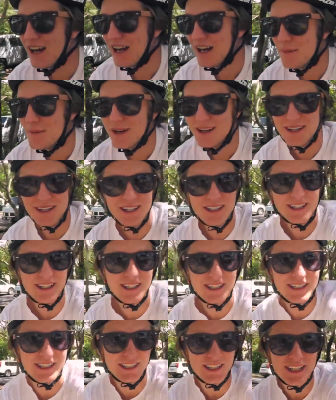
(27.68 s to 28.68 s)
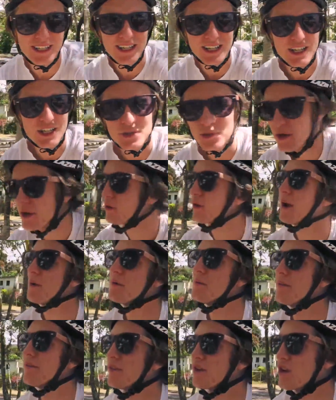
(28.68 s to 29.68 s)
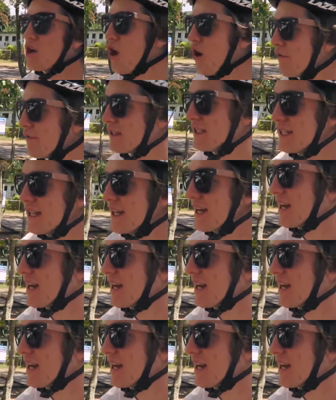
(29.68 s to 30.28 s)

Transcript: I'm just went and grabbed a bit of a coffee